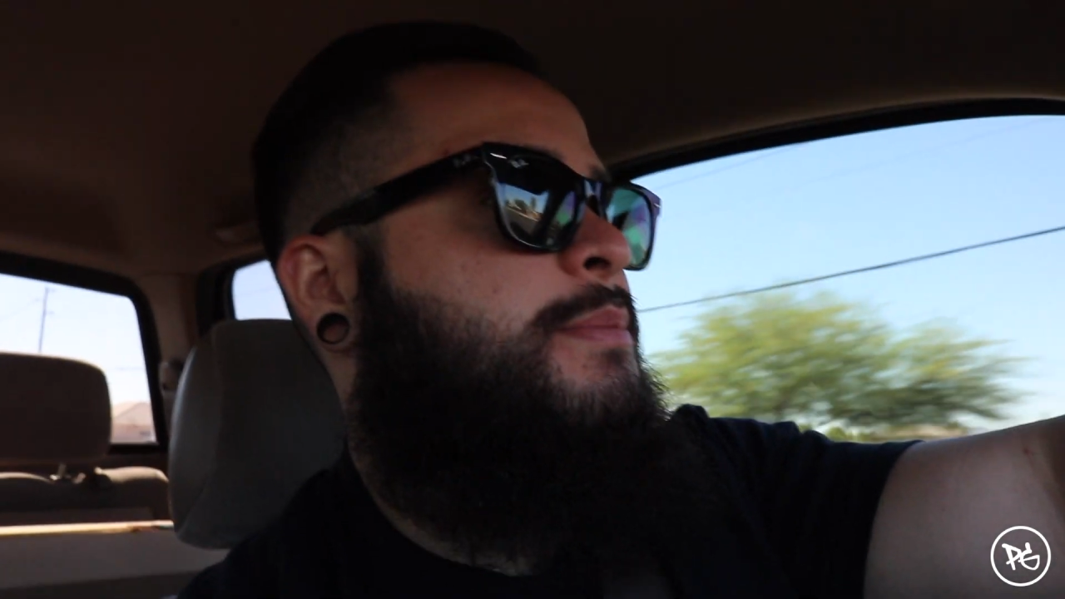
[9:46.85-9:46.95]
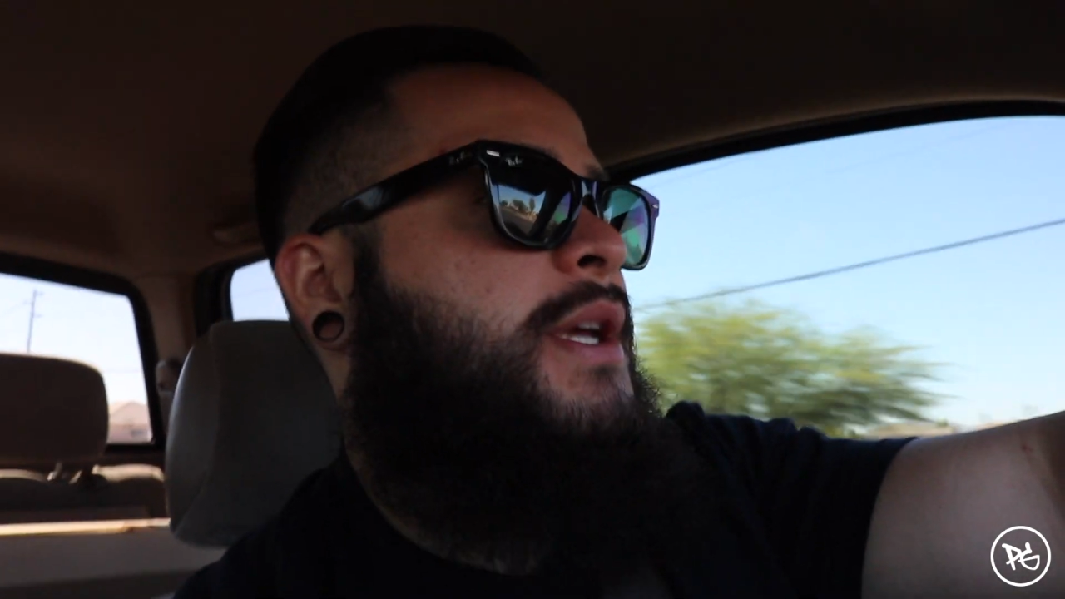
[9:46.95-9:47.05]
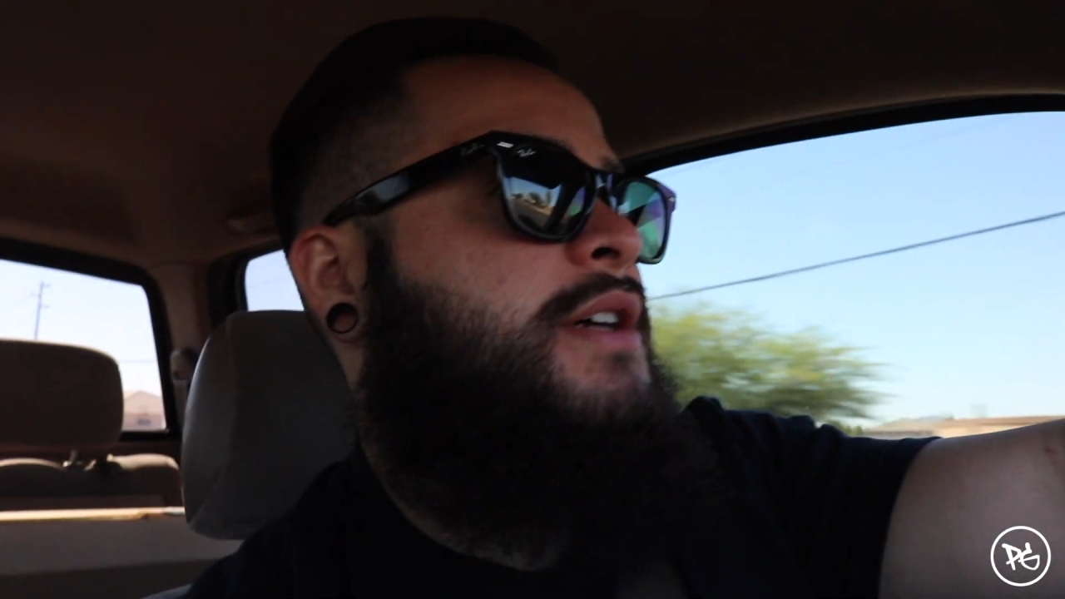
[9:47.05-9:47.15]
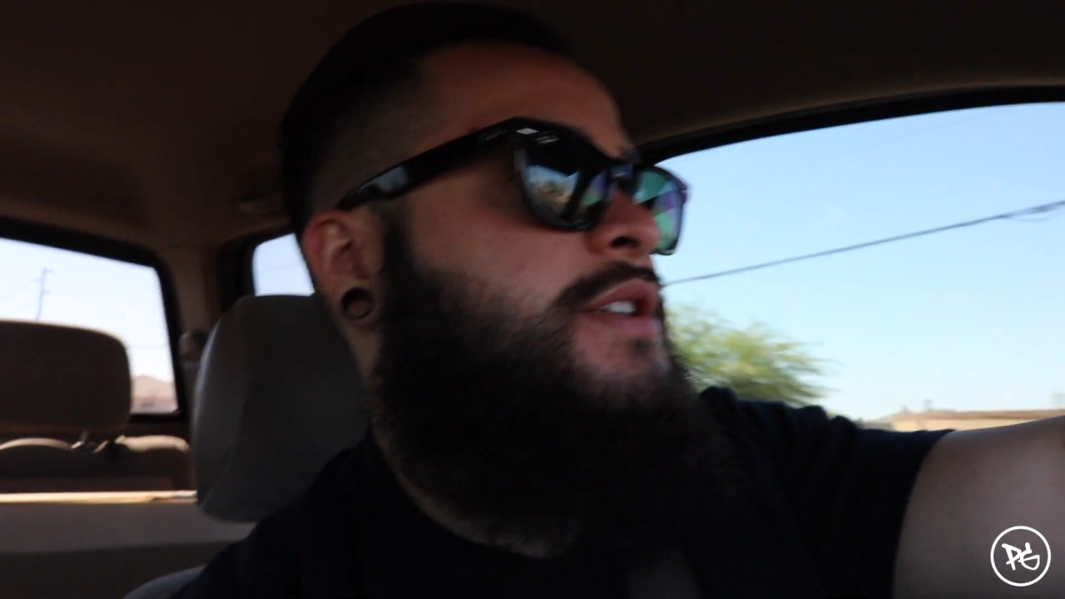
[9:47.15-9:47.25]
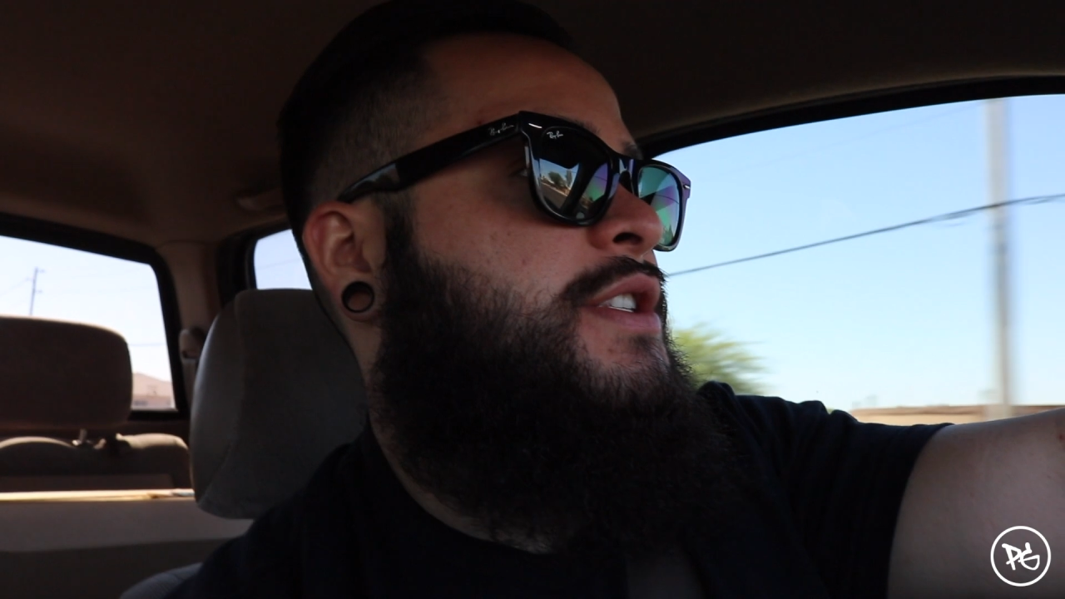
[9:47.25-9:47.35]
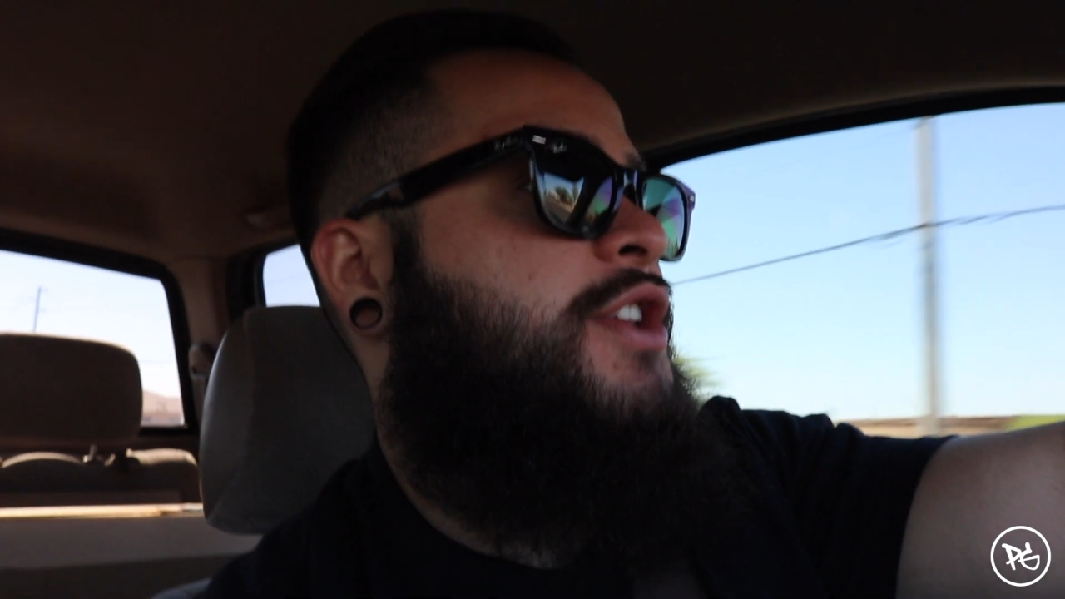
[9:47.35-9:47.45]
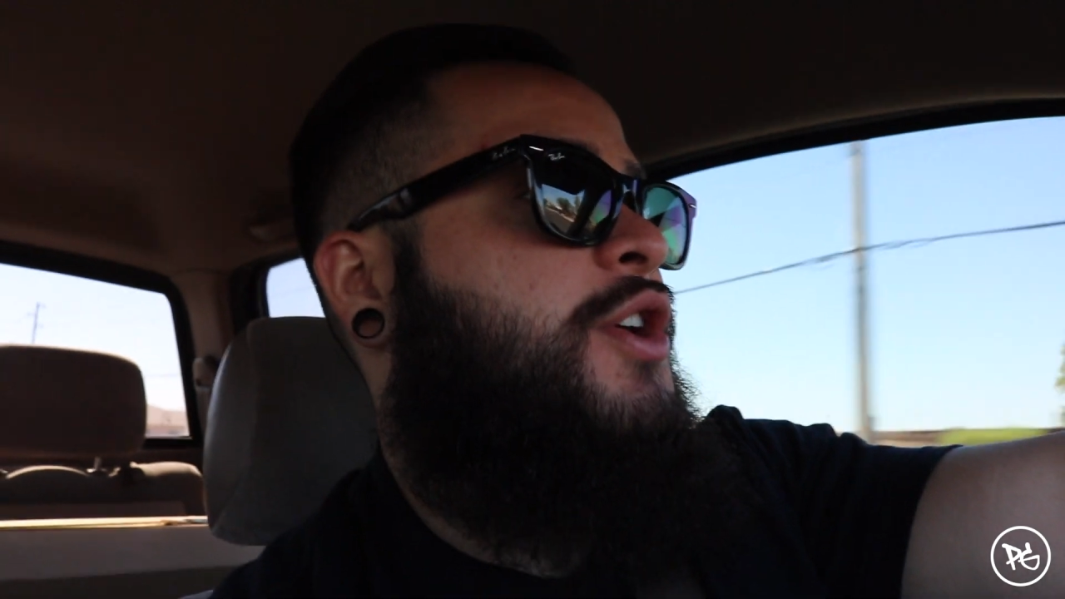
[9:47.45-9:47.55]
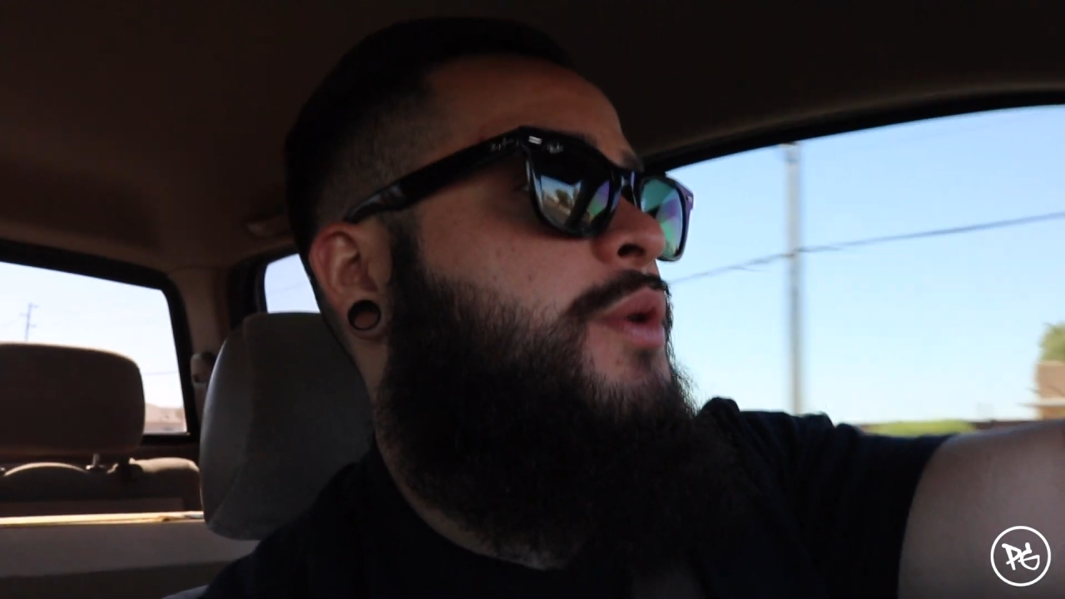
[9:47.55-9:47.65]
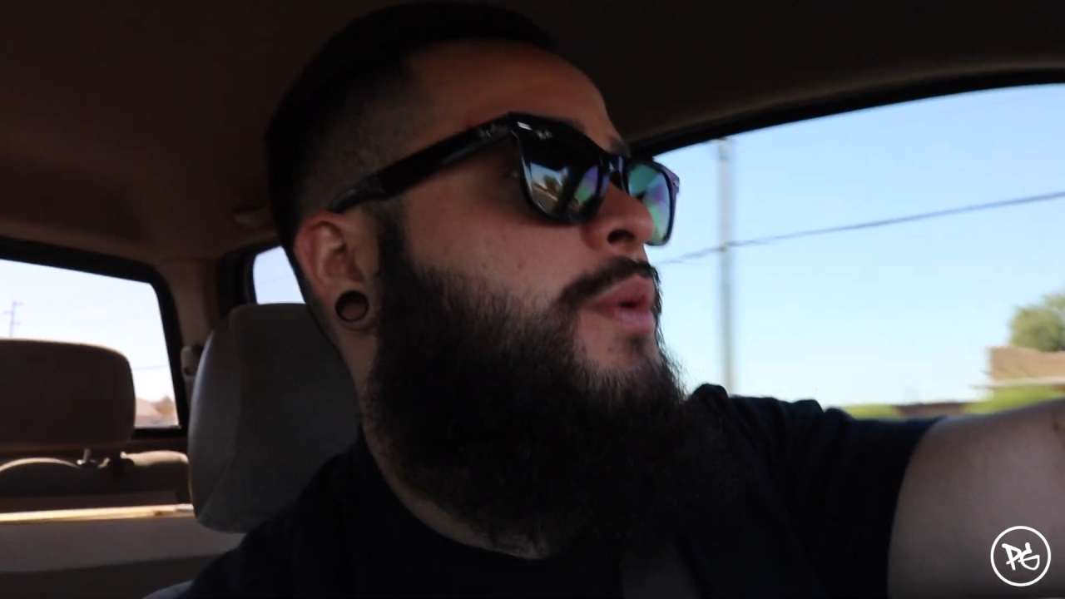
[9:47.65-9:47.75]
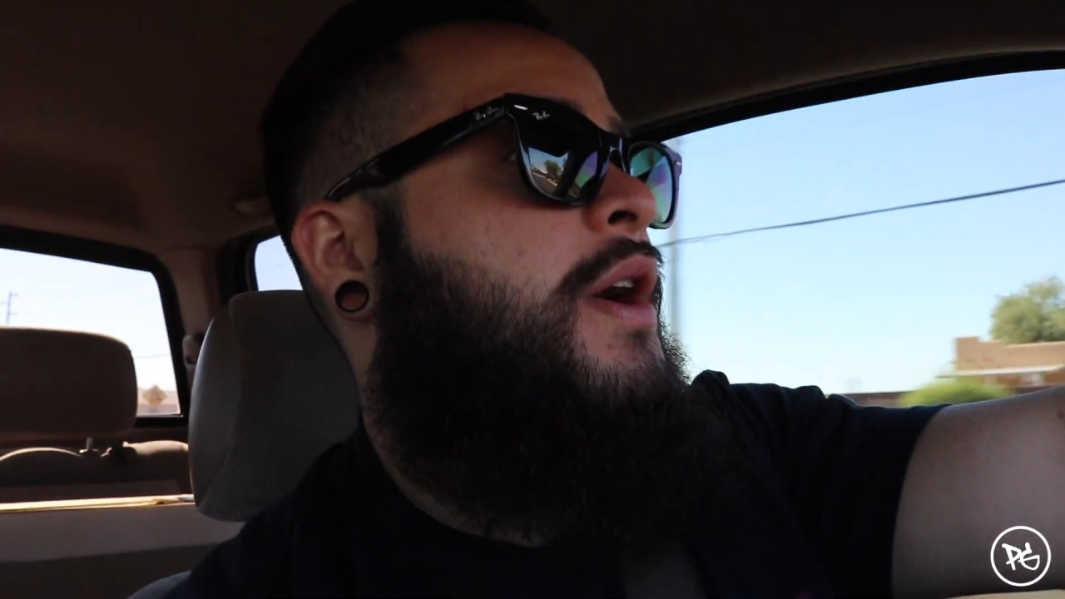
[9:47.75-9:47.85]
because, you
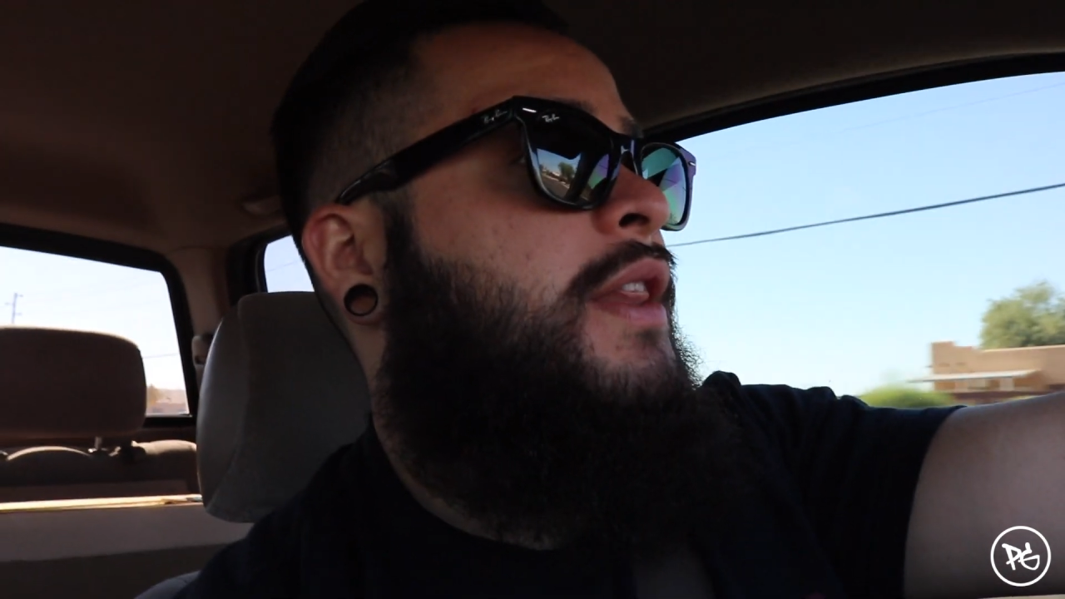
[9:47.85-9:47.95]
know,